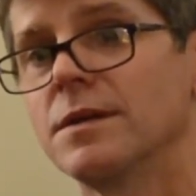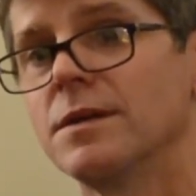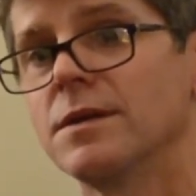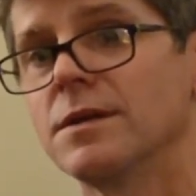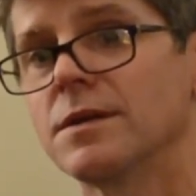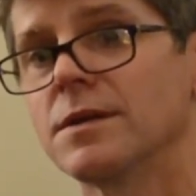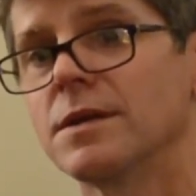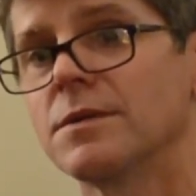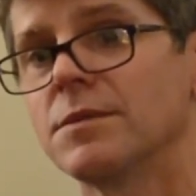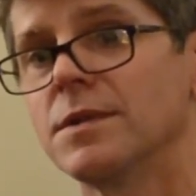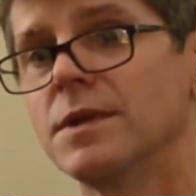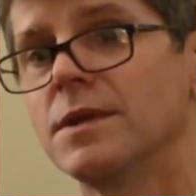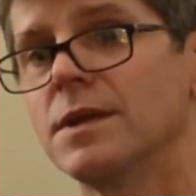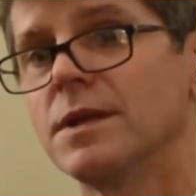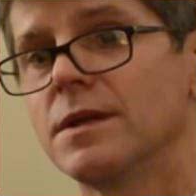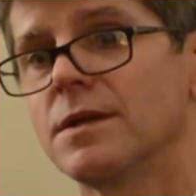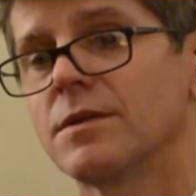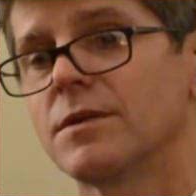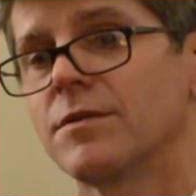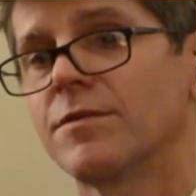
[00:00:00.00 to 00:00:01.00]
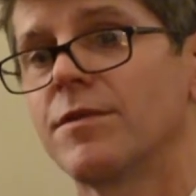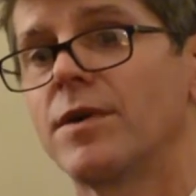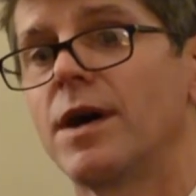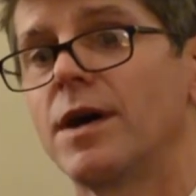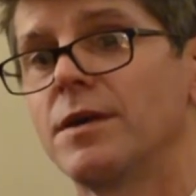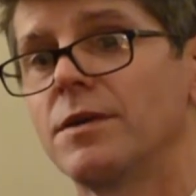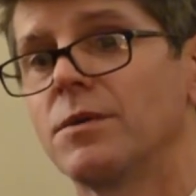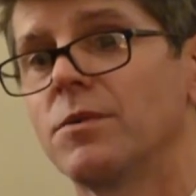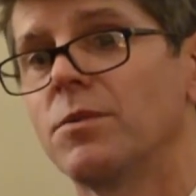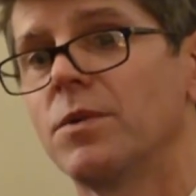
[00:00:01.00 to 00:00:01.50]
That we needed to
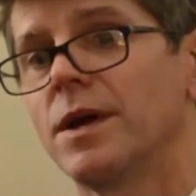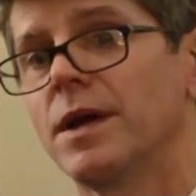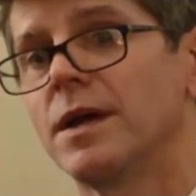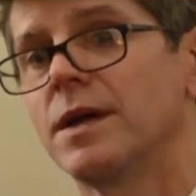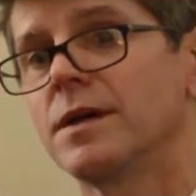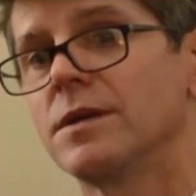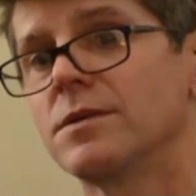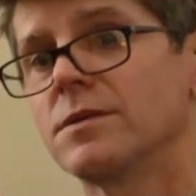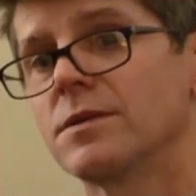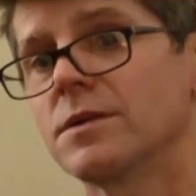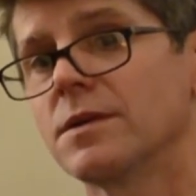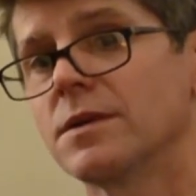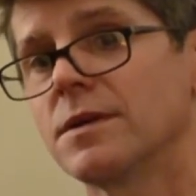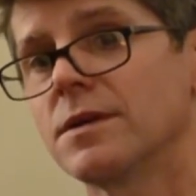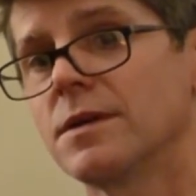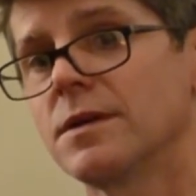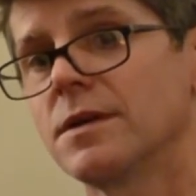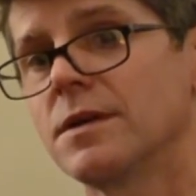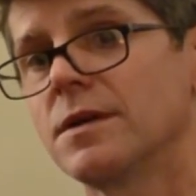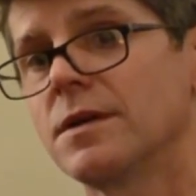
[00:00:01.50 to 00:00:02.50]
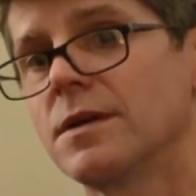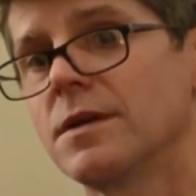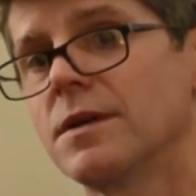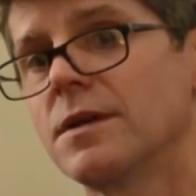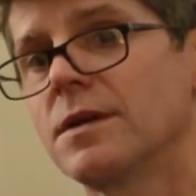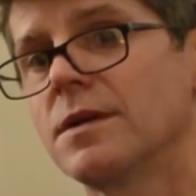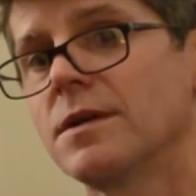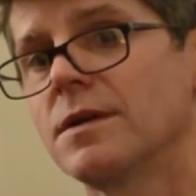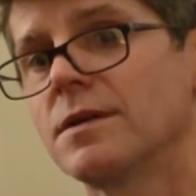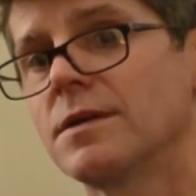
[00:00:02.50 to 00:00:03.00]
find a way to
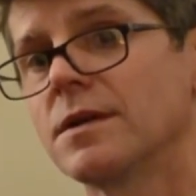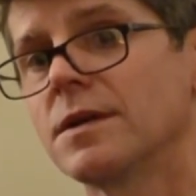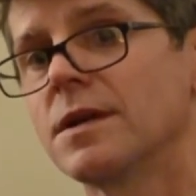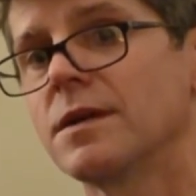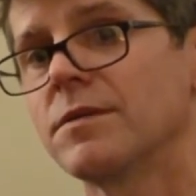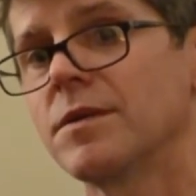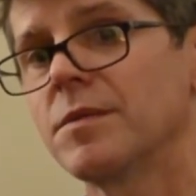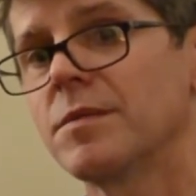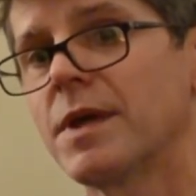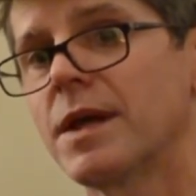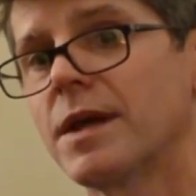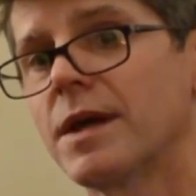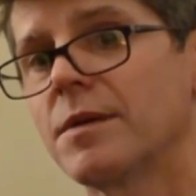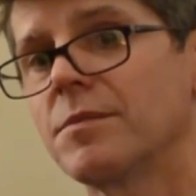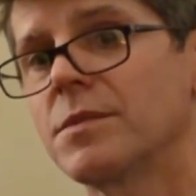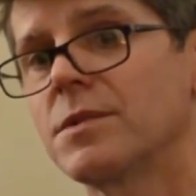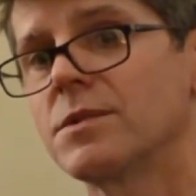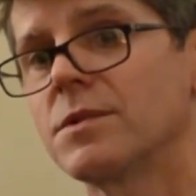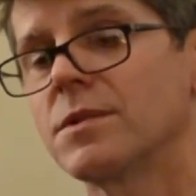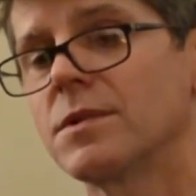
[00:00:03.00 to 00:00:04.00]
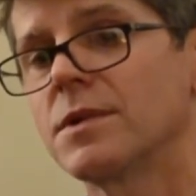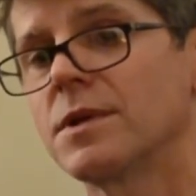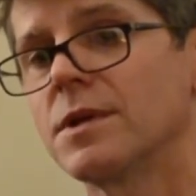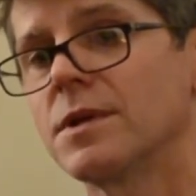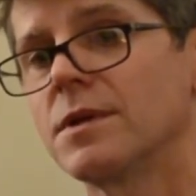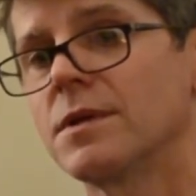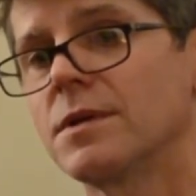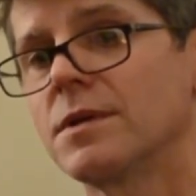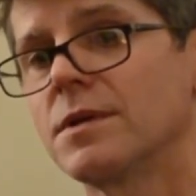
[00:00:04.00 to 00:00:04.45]
give them that opportunity.